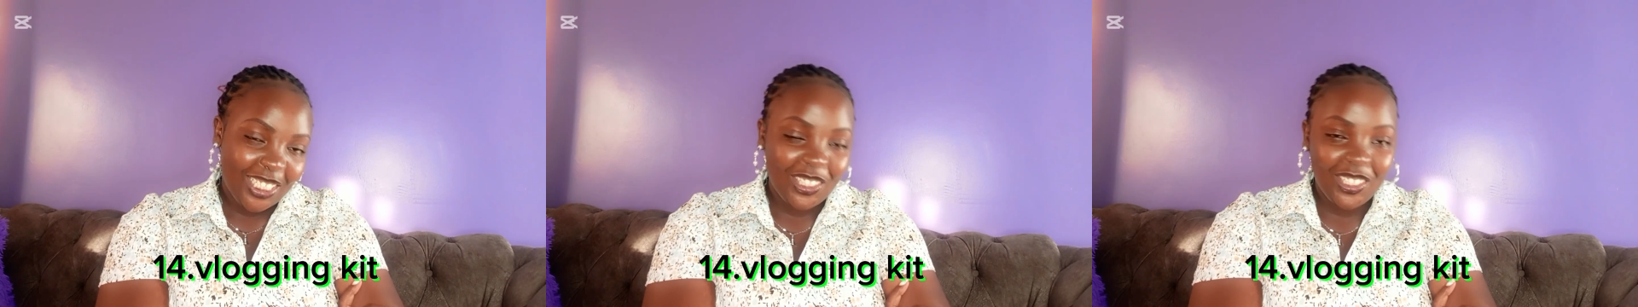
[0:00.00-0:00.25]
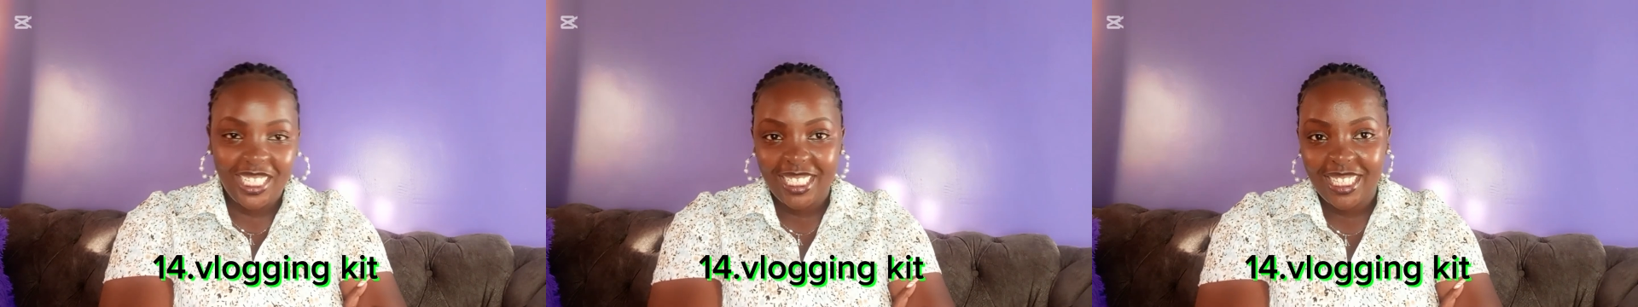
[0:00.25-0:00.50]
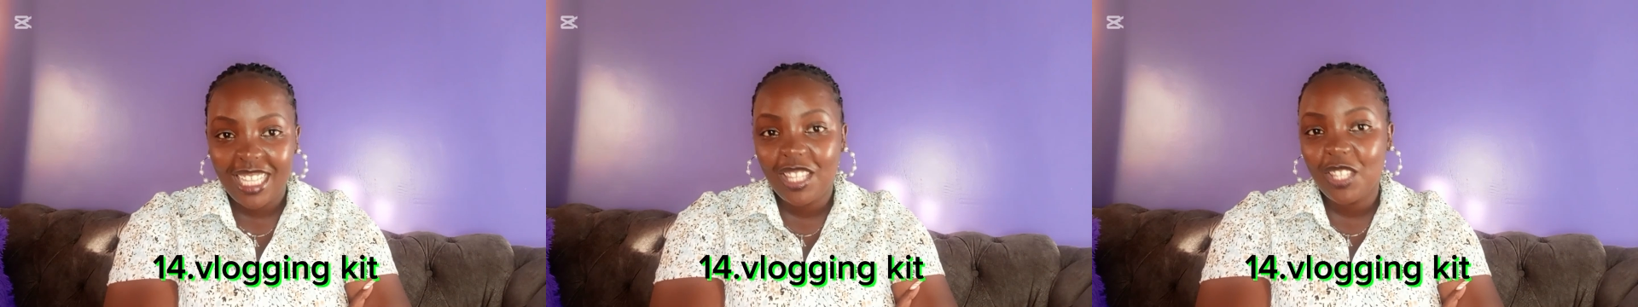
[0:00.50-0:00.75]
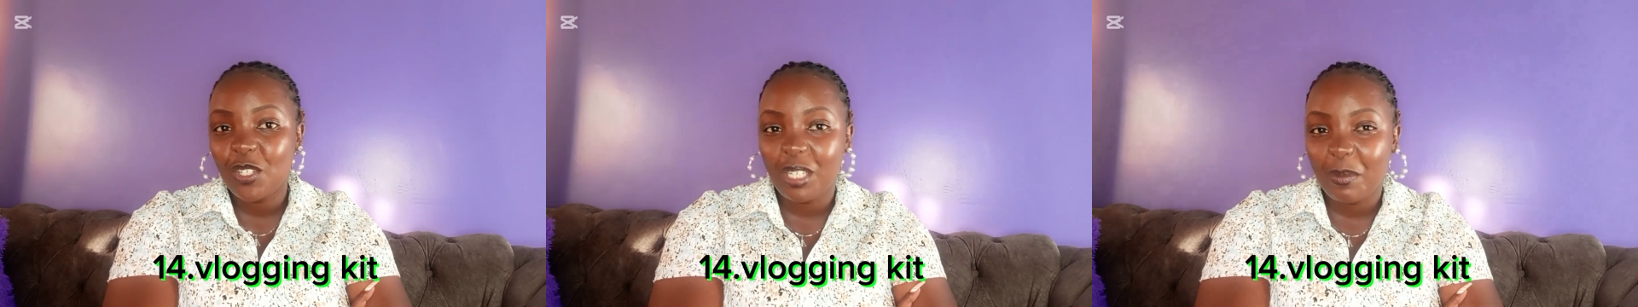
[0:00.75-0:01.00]
Okay,
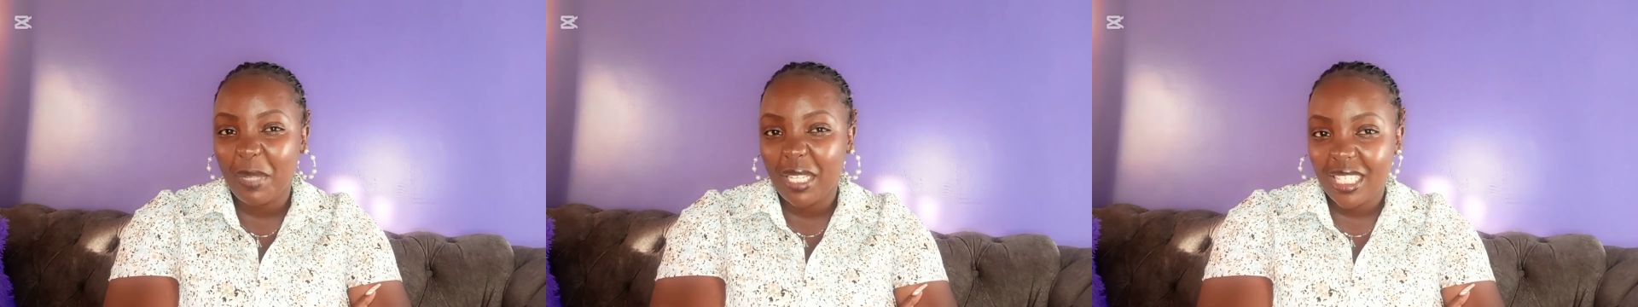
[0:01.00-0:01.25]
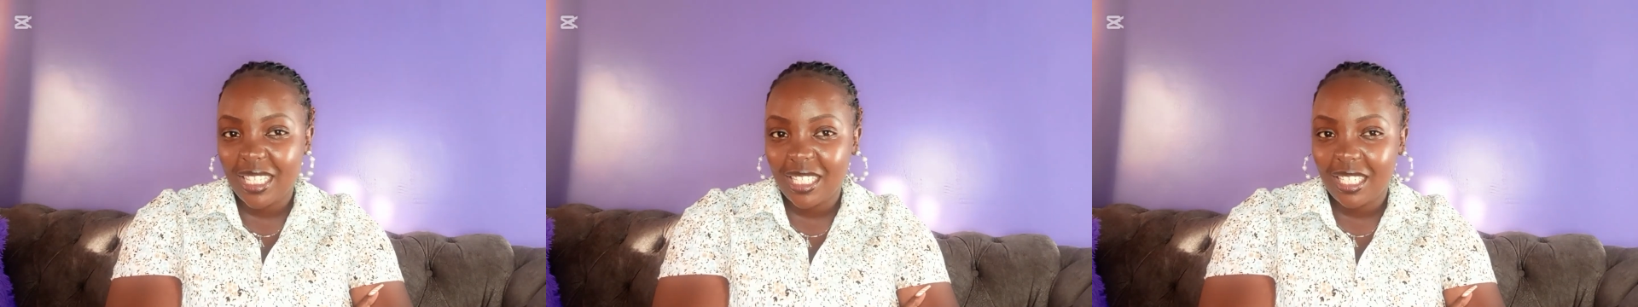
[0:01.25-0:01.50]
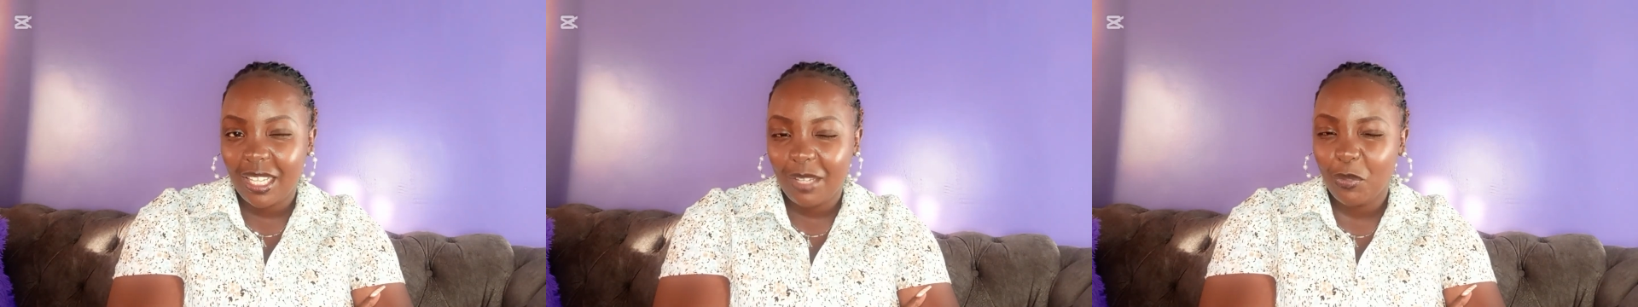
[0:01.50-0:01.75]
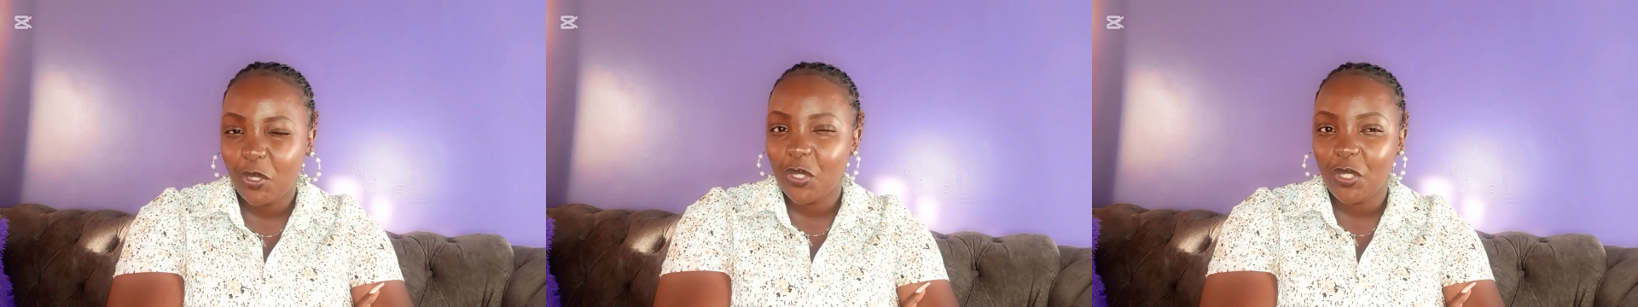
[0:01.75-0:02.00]
that's not a must
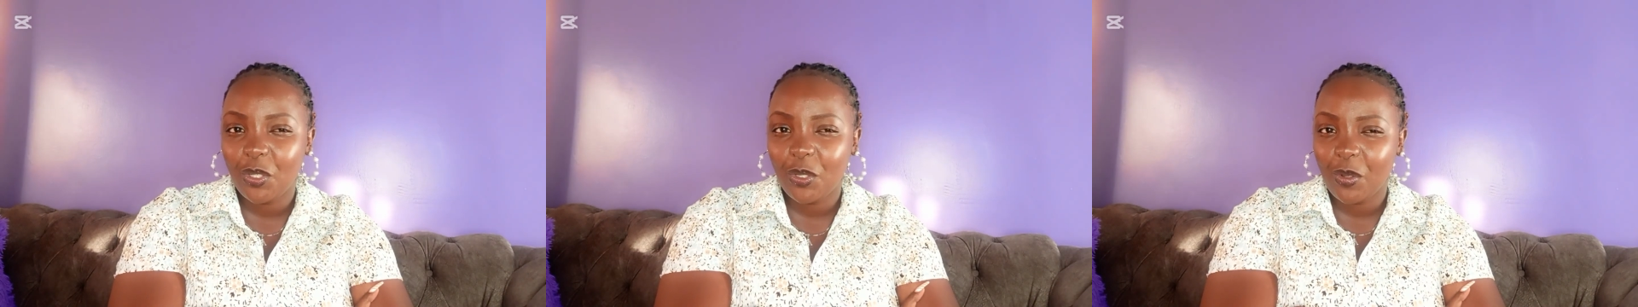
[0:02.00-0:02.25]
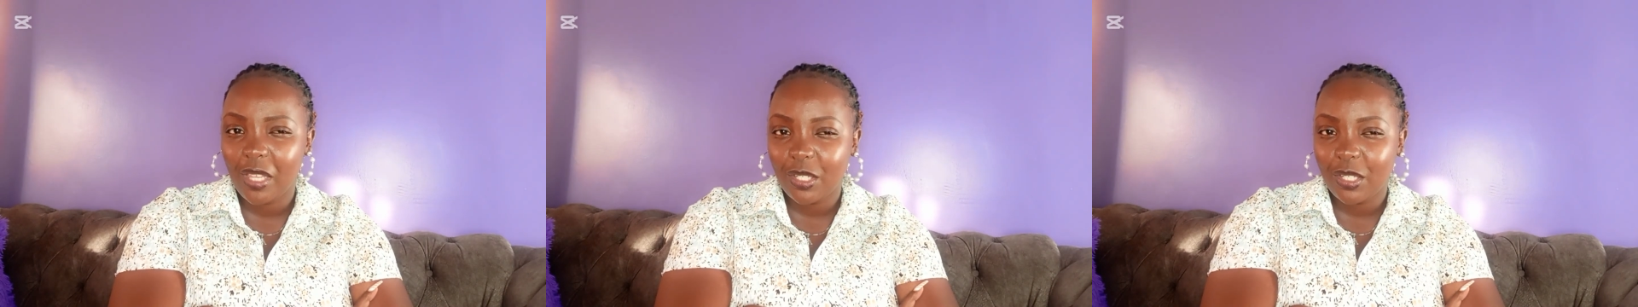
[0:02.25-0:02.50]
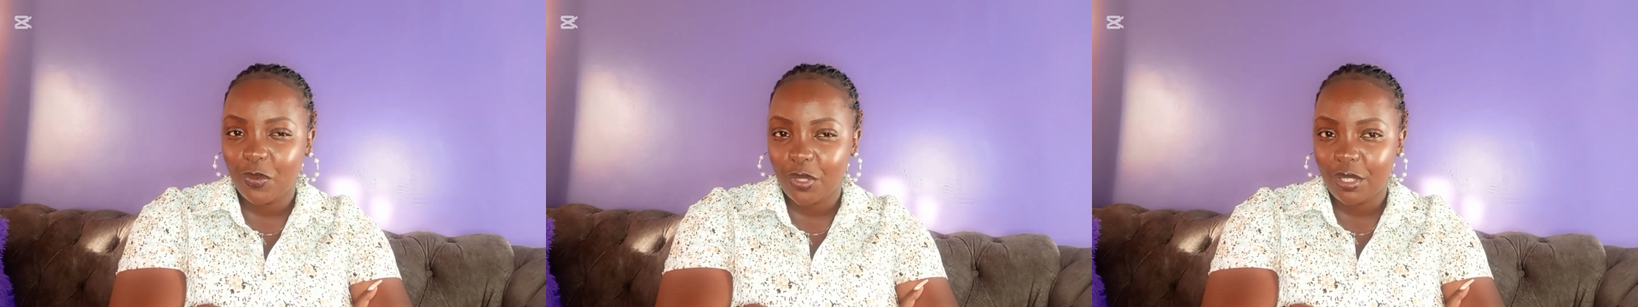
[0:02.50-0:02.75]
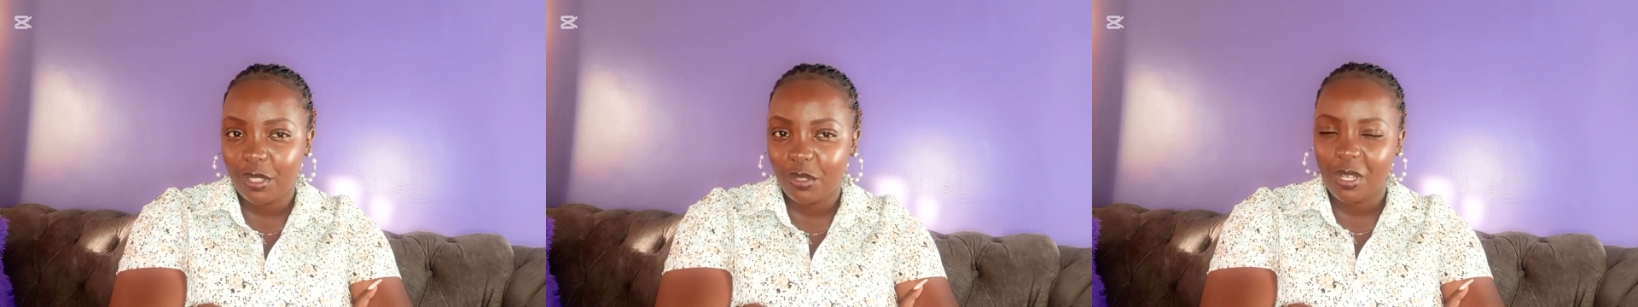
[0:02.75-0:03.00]
because you don't go there to
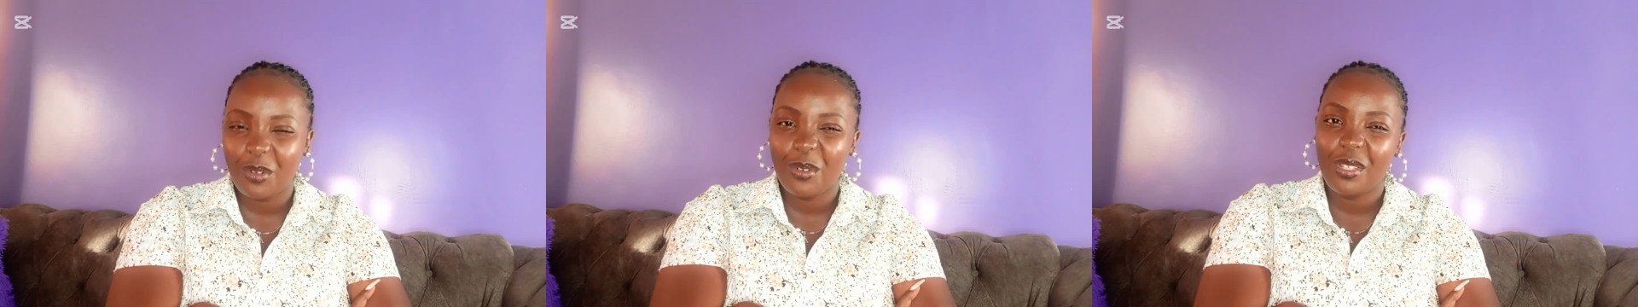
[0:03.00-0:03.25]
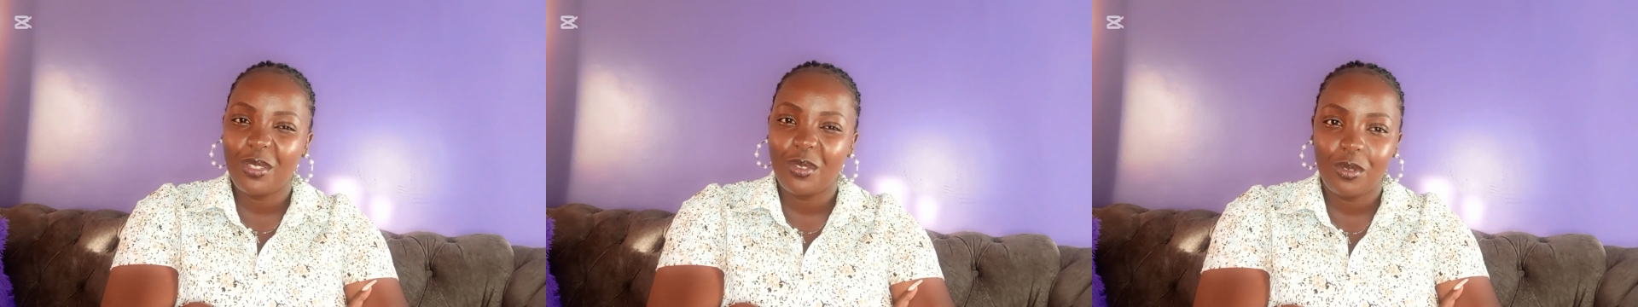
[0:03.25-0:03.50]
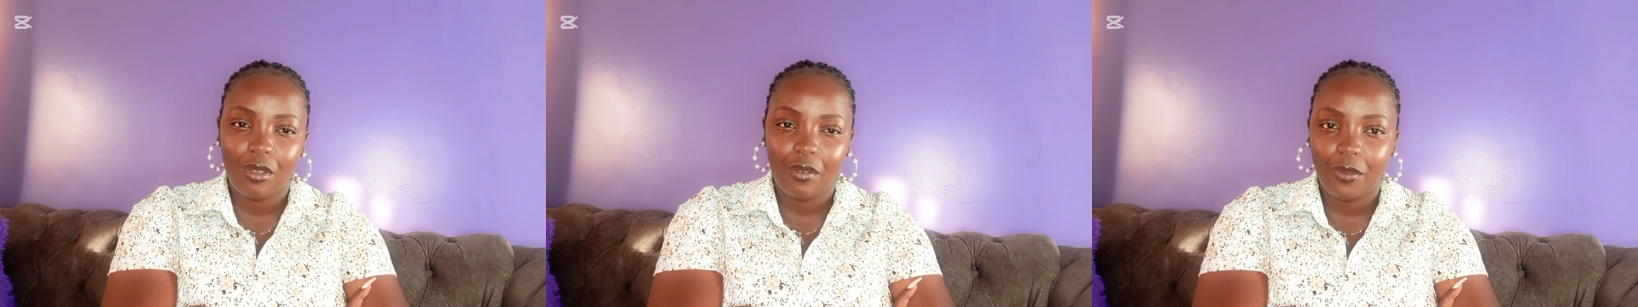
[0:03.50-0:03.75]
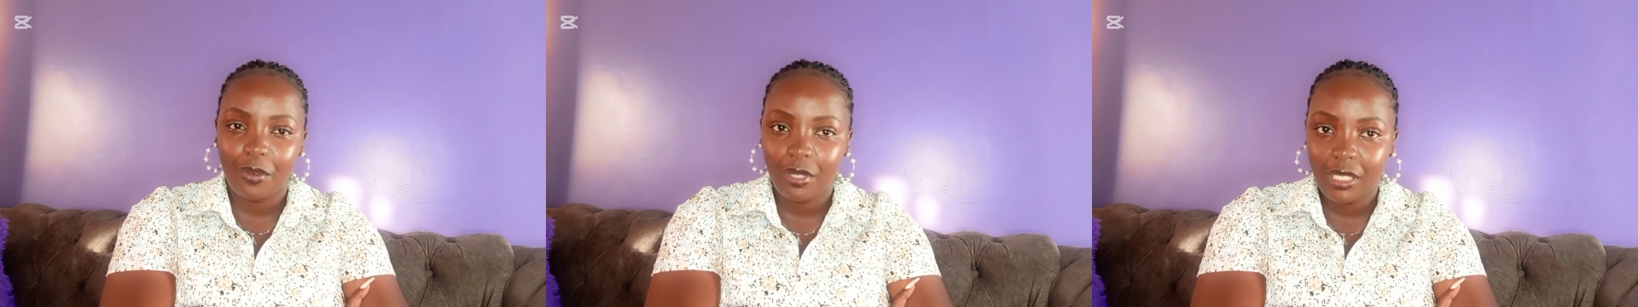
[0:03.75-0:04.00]
vlog. You can always use your
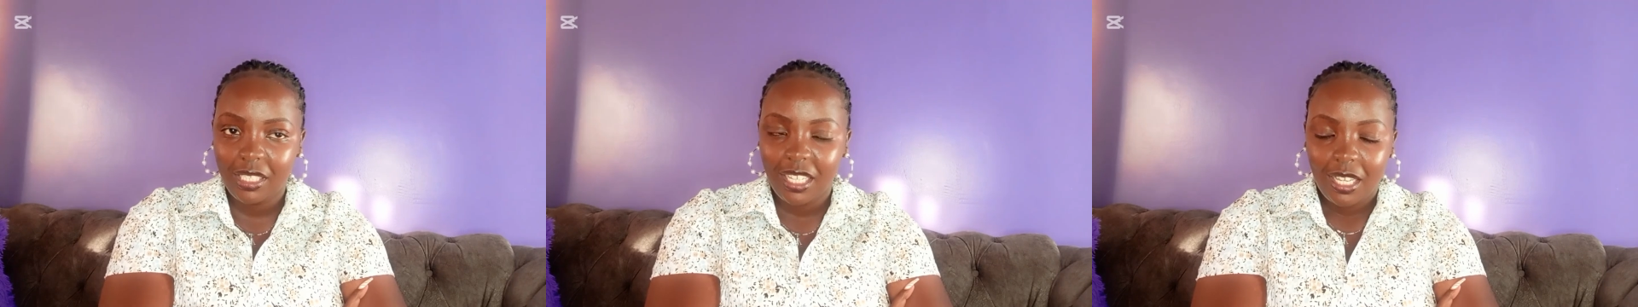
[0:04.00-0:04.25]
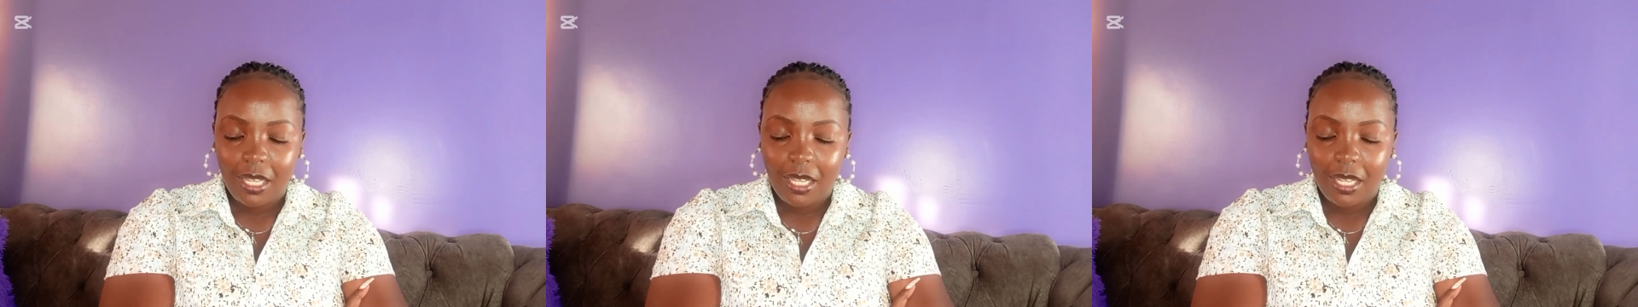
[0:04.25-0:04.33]
phone.